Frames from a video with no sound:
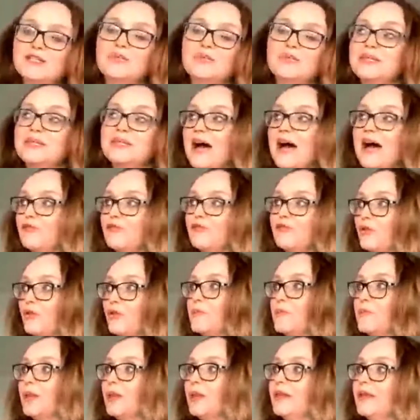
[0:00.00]
So we'd have you on
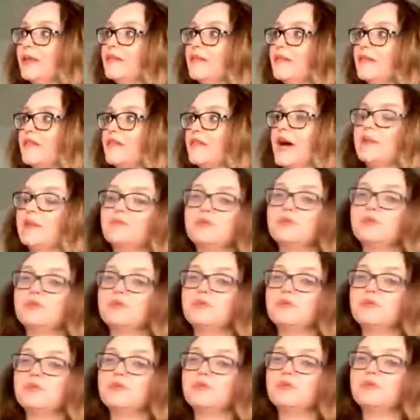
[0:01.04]
the plinth and we would
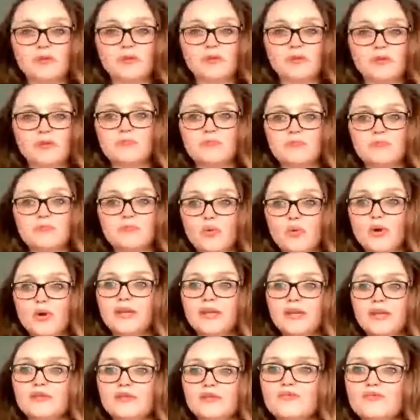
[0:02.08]
perform some joint